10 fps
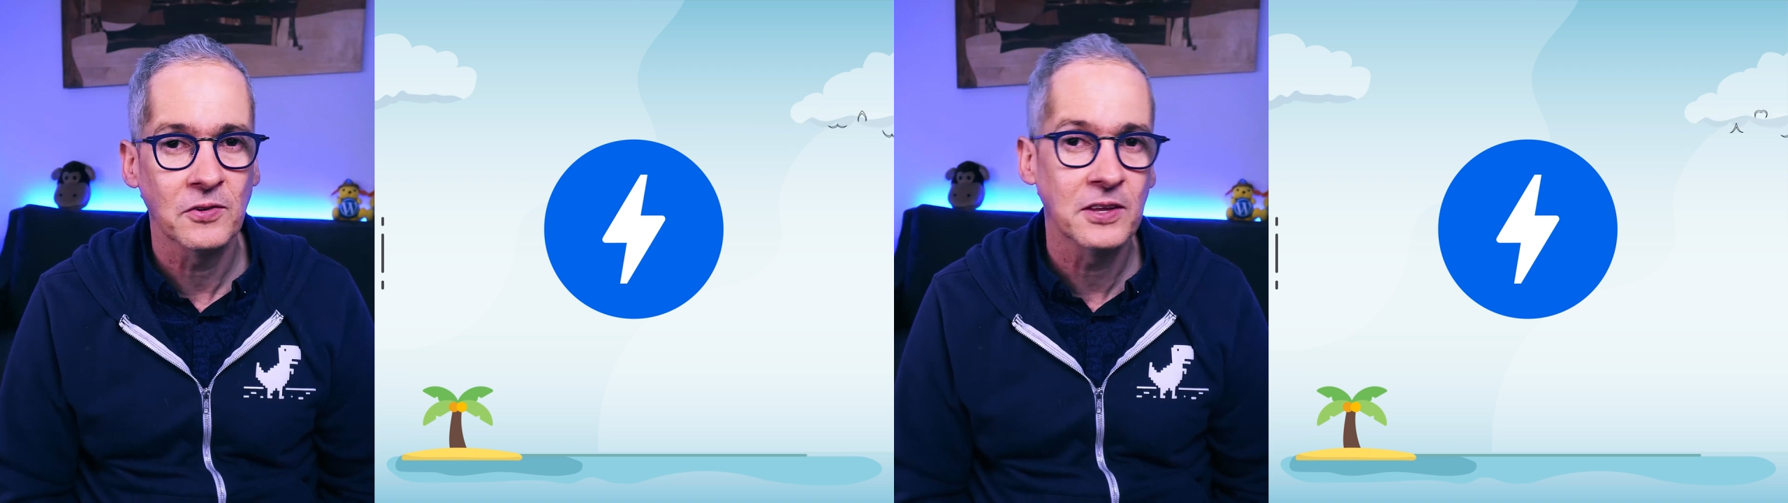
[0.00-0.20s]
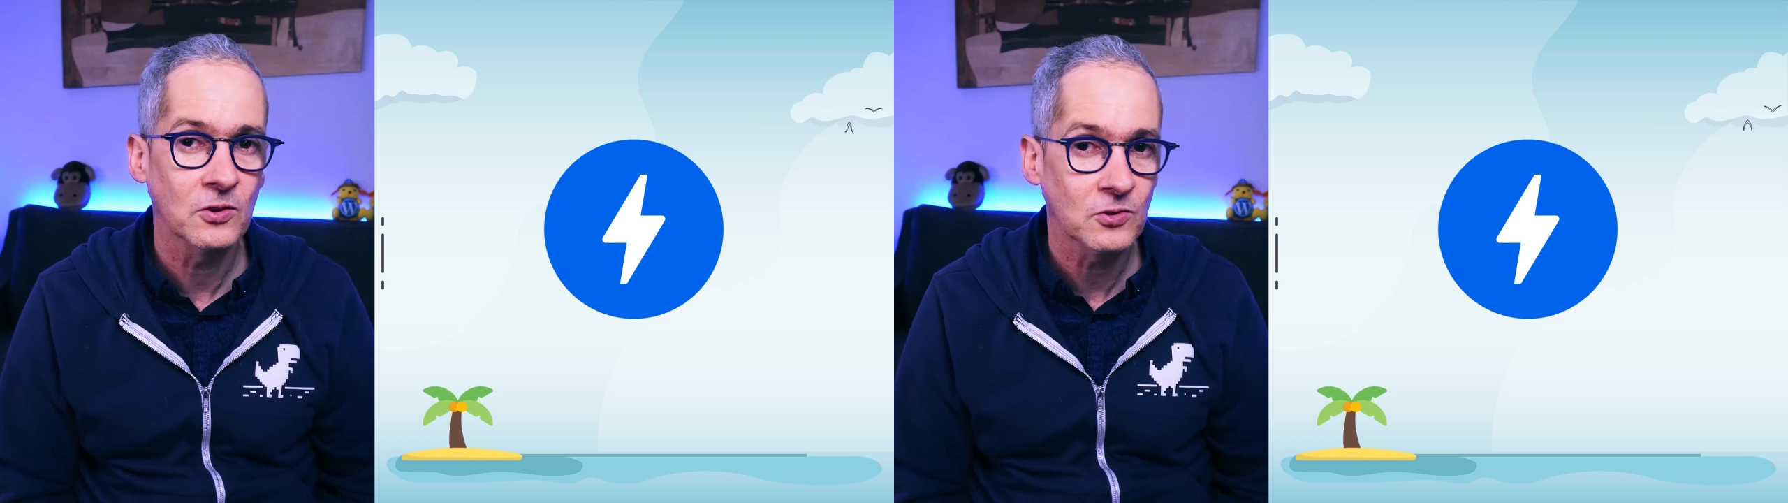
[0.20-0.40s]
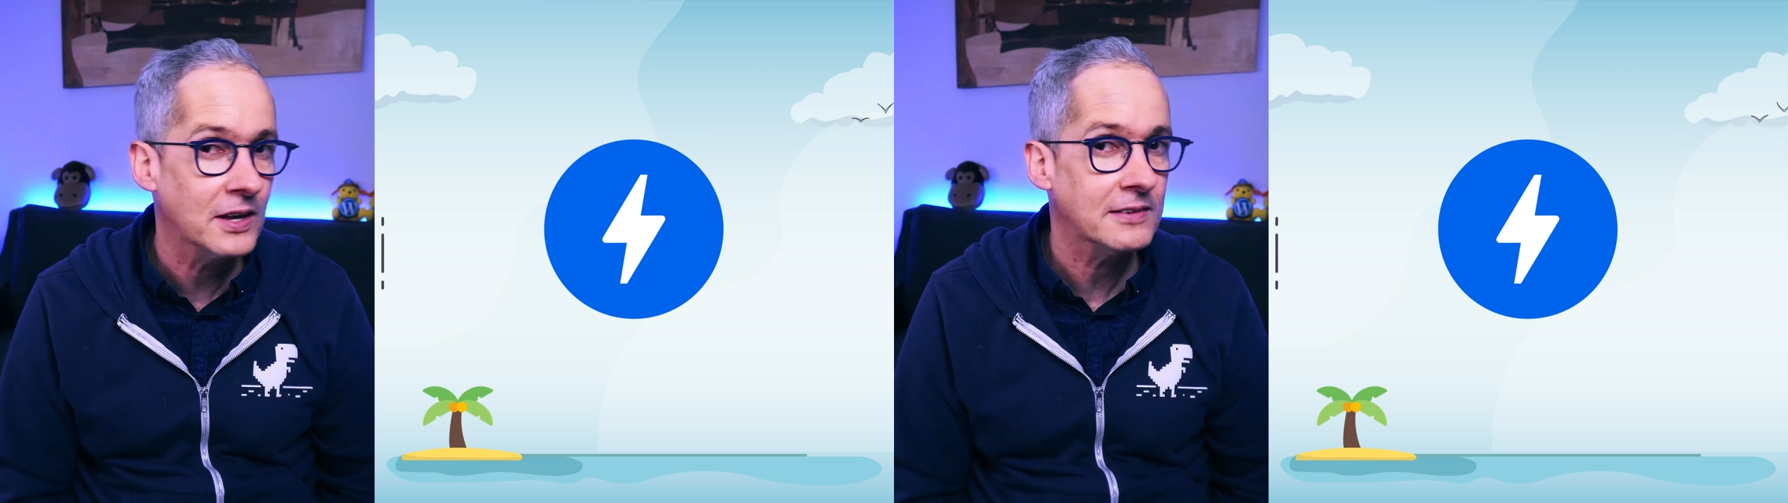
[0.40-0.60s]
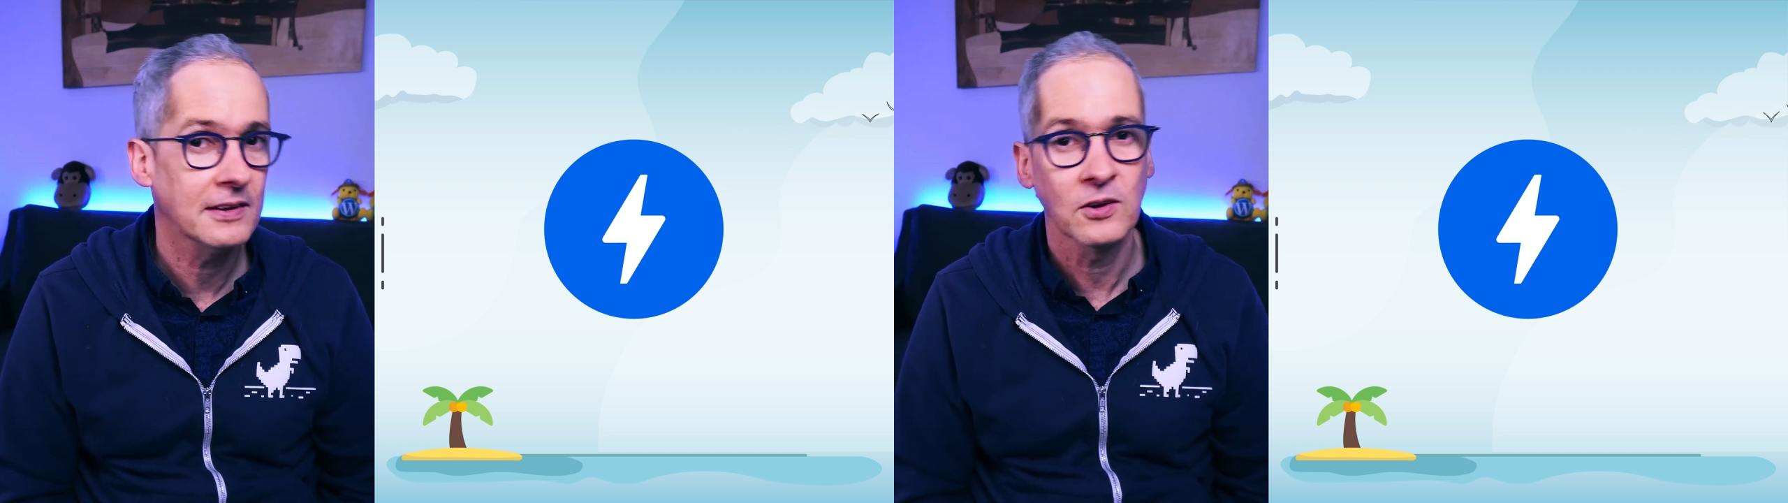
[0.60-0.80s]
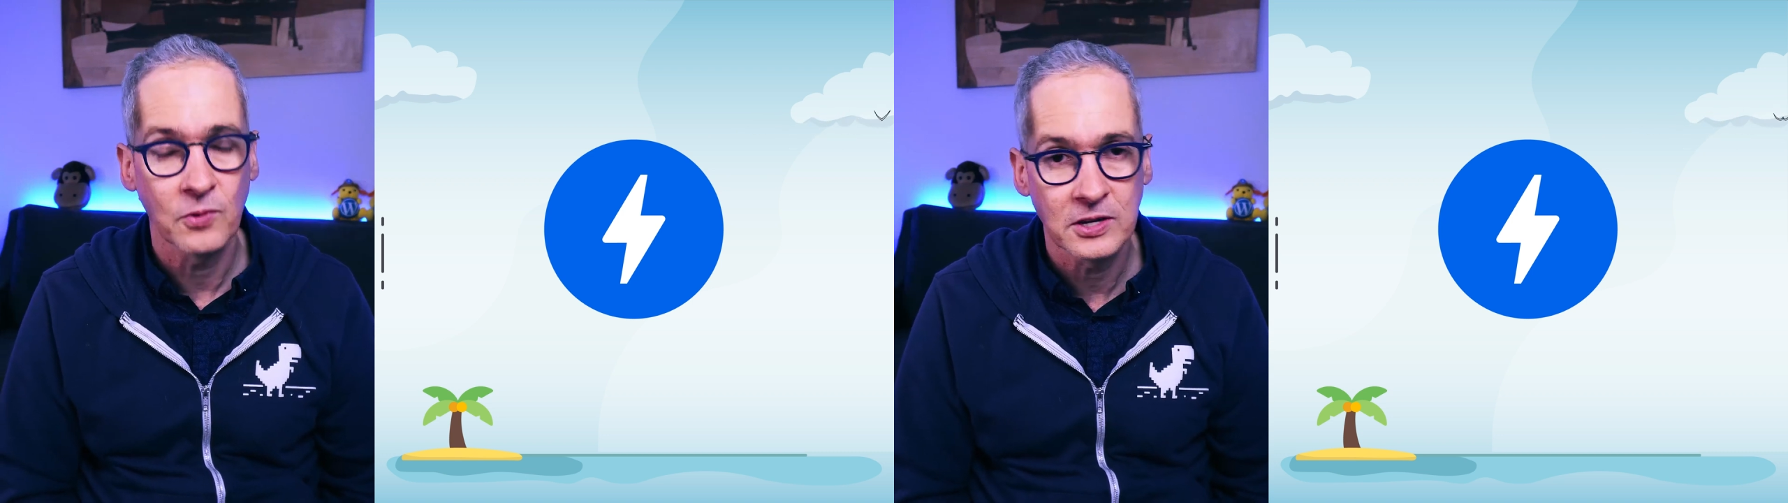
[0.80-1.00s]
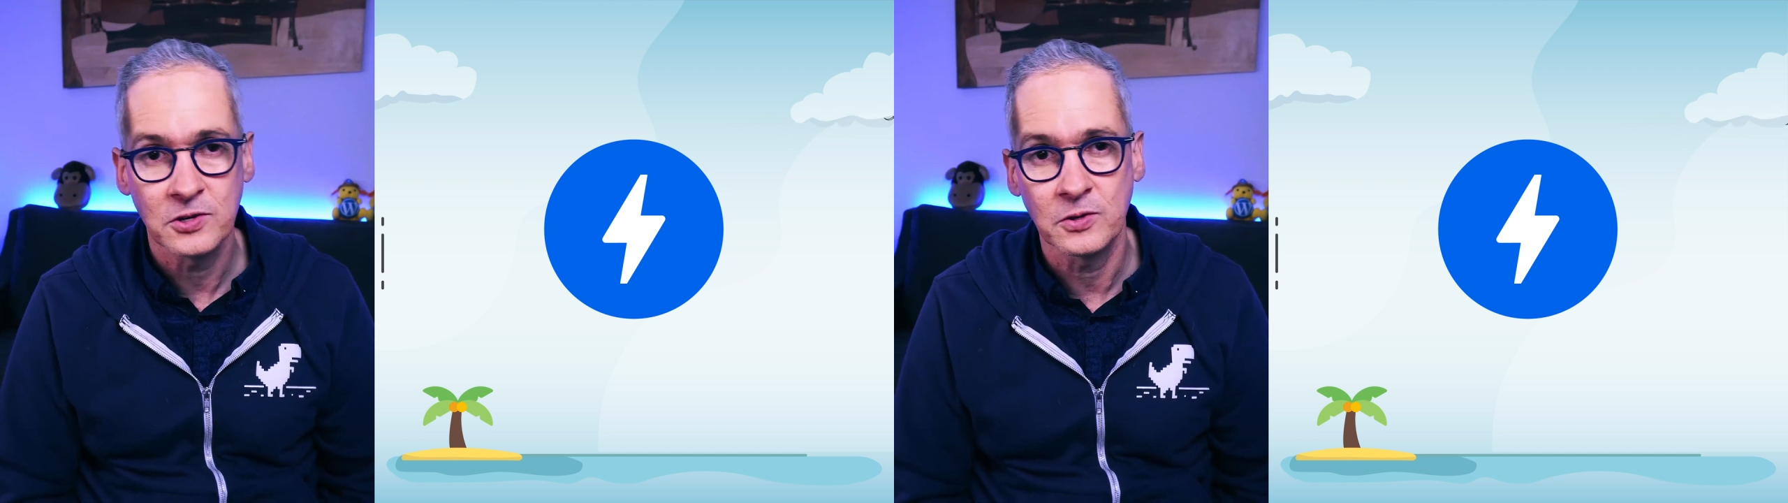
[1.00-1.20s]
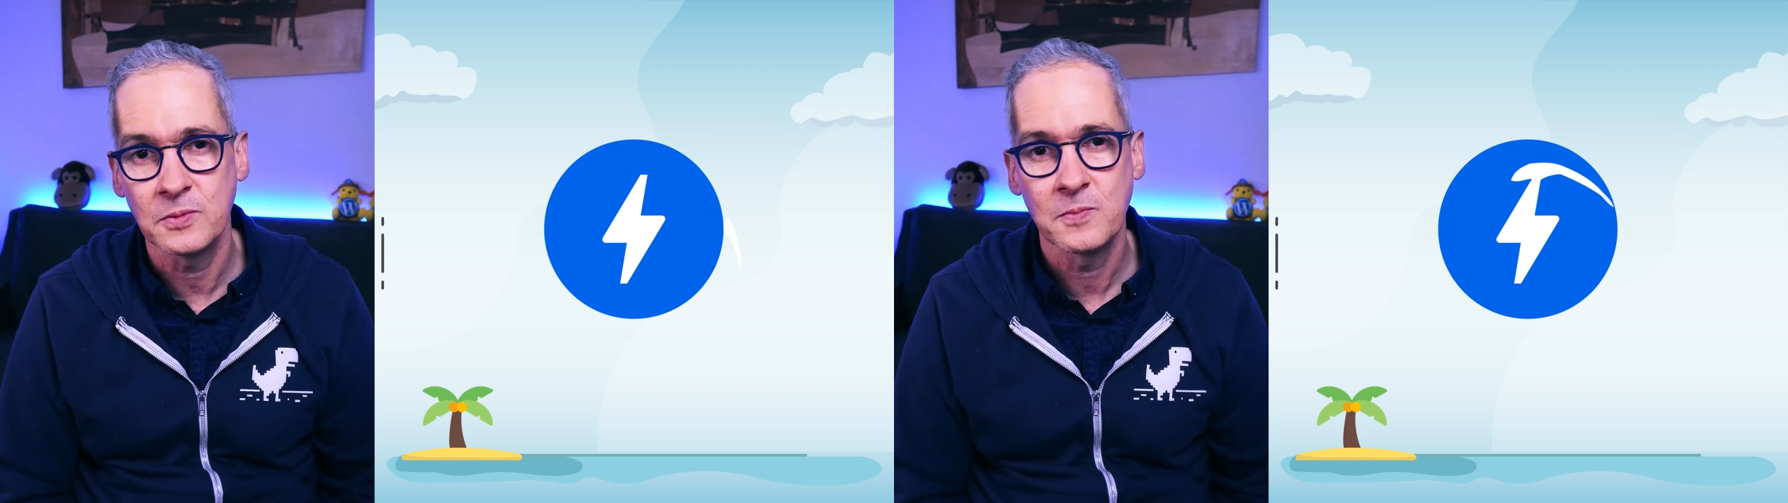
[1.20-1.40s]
of the success equation.